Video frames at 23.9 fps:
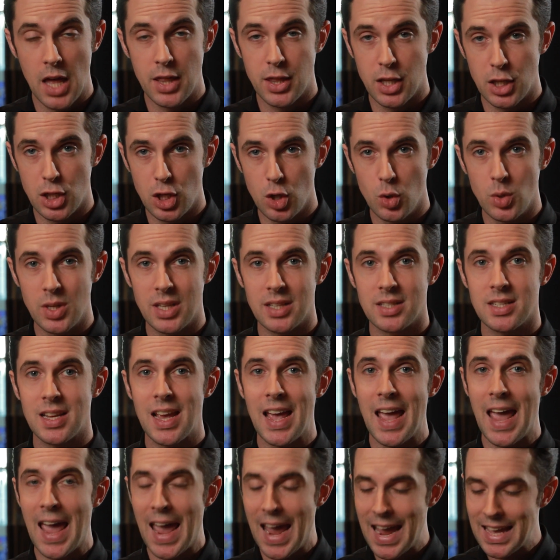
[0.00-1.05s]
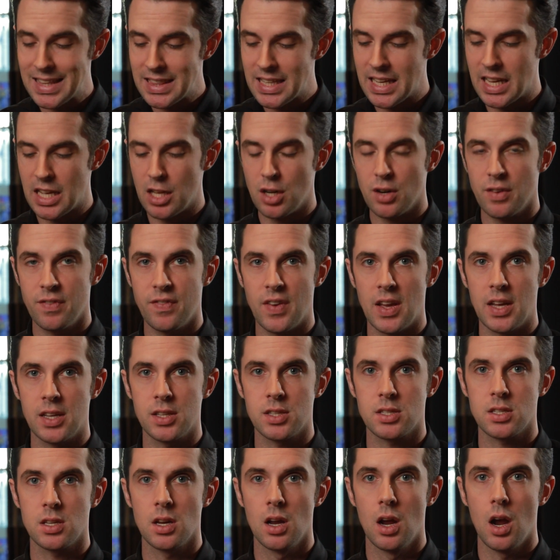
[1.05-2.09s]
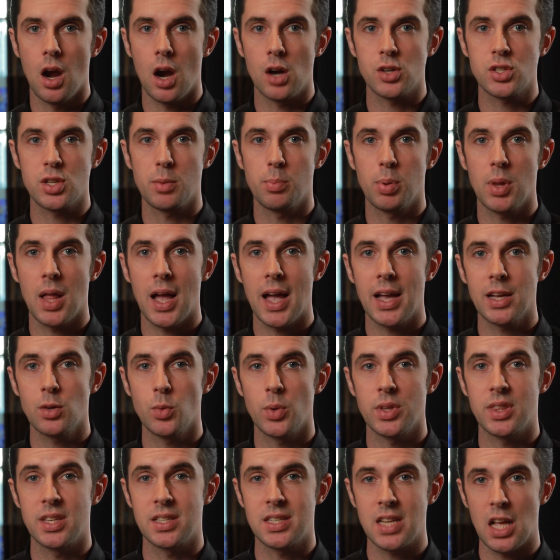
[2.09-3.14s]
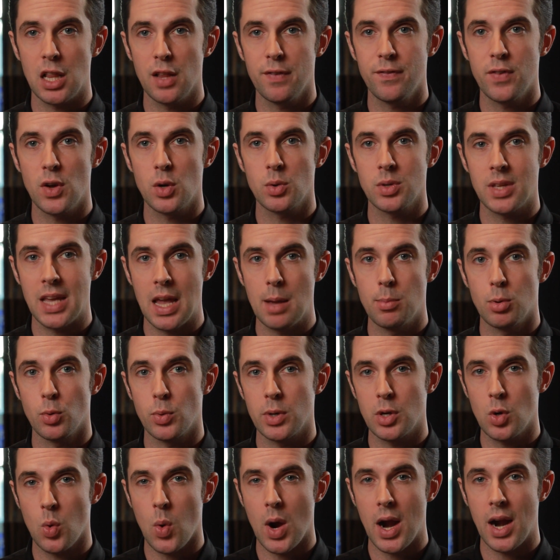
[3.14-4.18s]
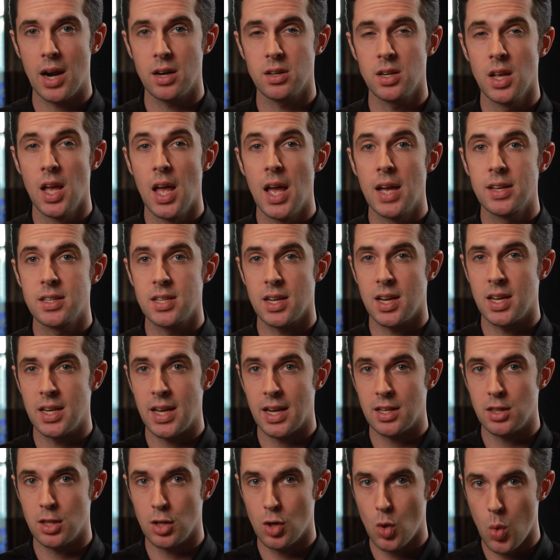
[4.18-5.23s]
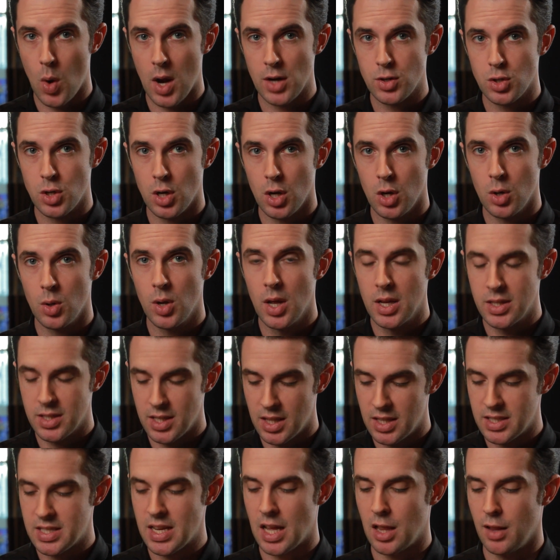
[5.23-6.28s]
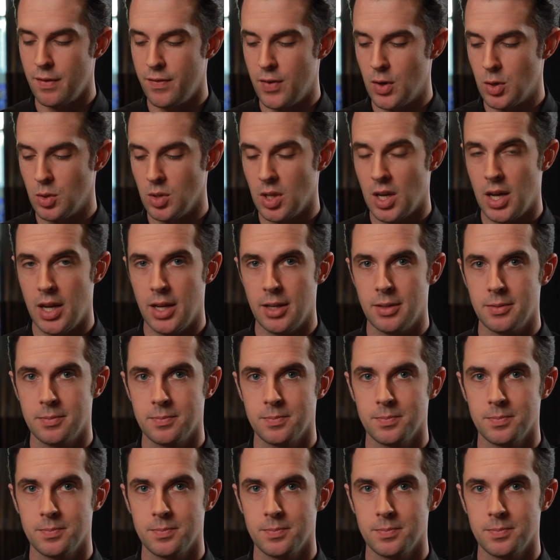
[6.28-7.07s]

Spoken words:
The unit and the interface are supplied with the telephone cable required to connect the Quattro to the telephone line.